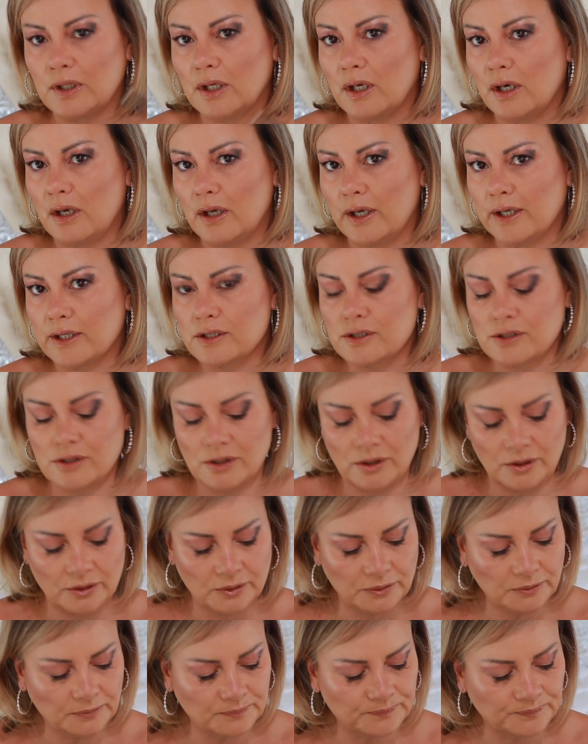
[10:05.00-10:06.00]
like
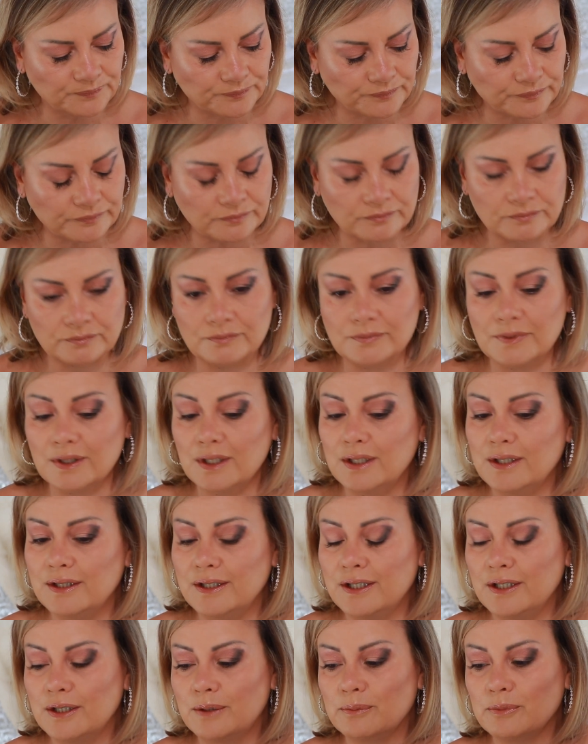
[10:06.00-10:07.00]
so.
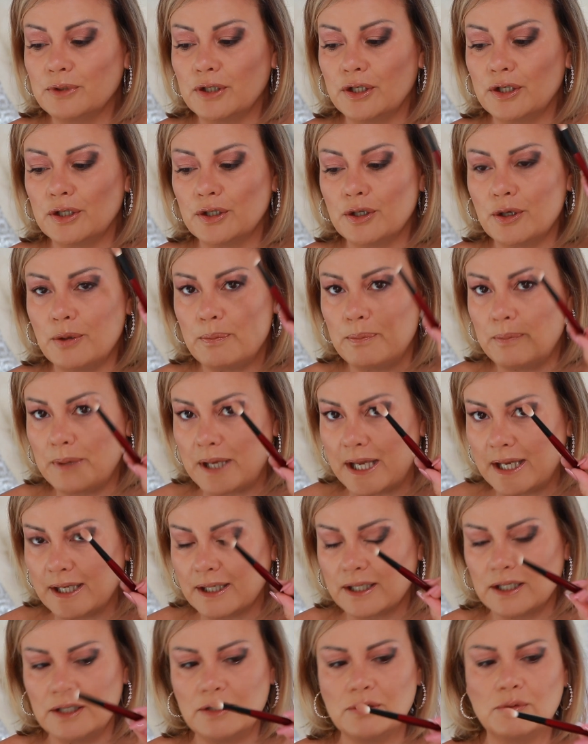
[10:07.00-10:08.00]
Then I'm going to go
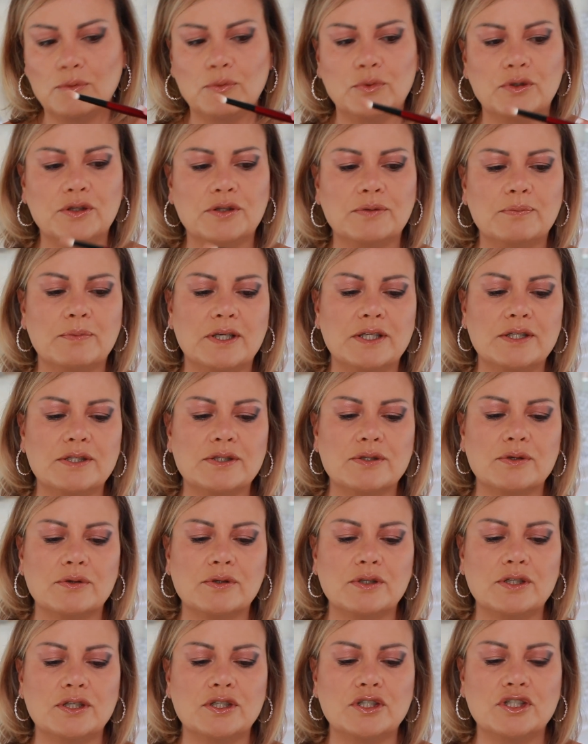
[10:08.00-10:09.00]
back in with my
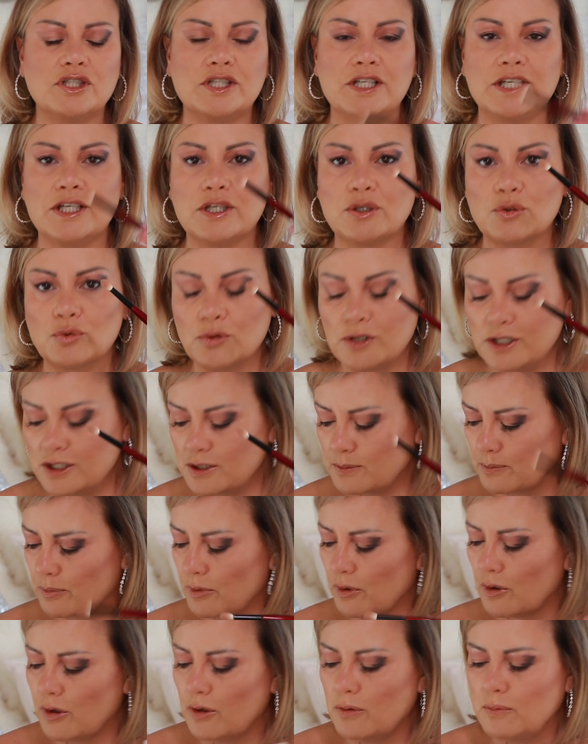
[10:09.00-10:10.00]
Sonia G Crease
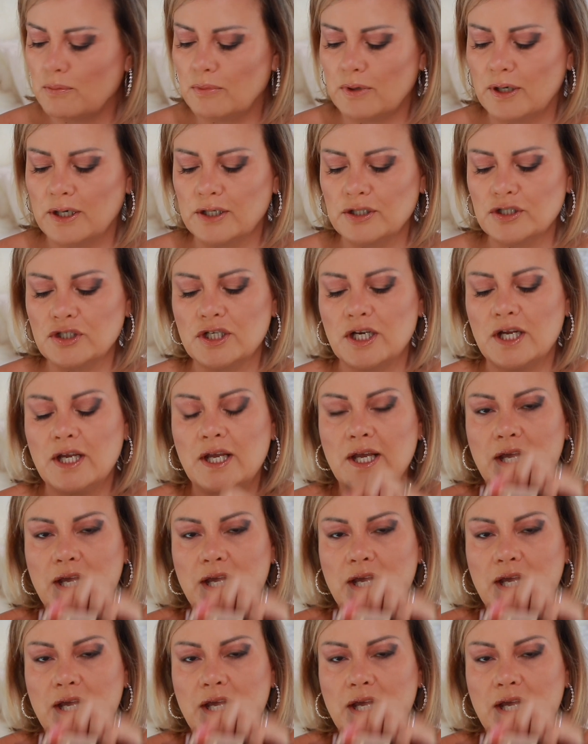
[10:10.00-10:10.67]
Pro brush